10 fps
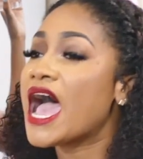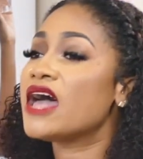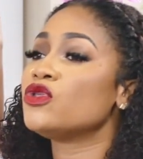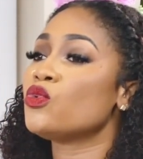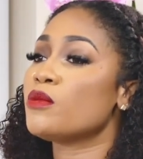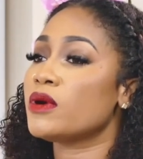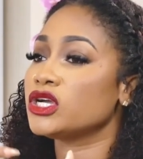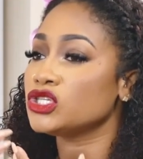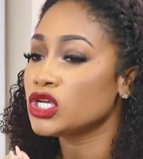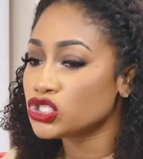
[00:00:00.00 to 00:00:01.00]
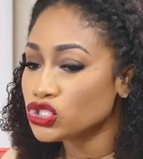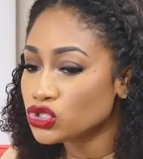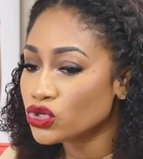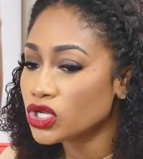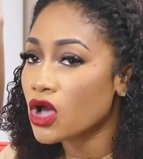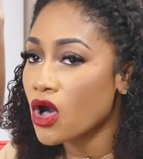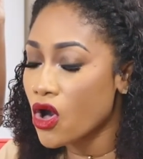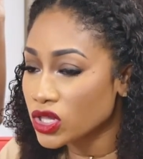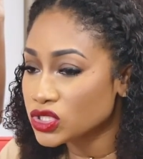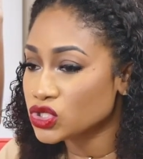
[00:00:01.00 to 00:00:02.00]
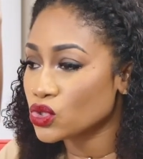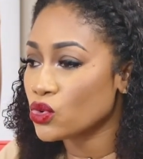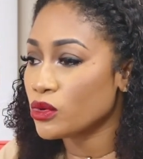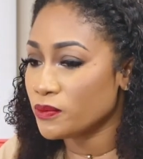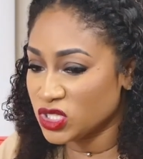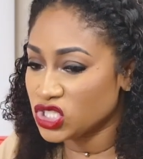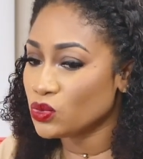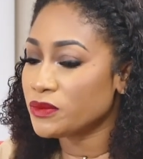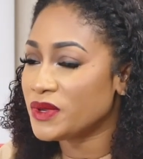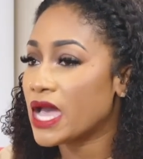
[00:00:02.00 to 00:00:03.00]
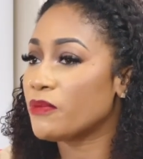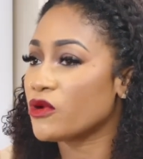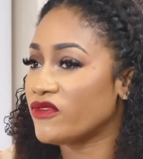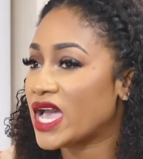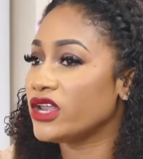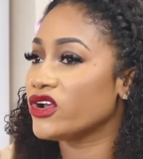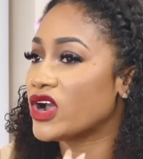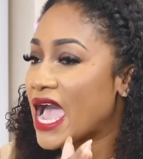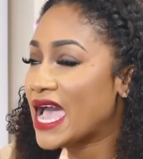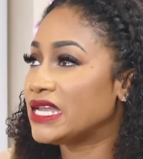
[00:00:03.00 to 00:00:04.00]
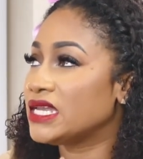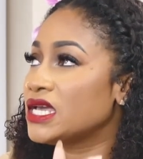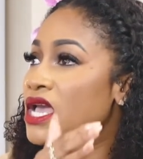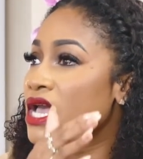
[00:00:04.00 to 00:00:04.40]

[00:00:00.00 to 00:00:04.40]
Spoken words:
and the woman should also, she will be a provider and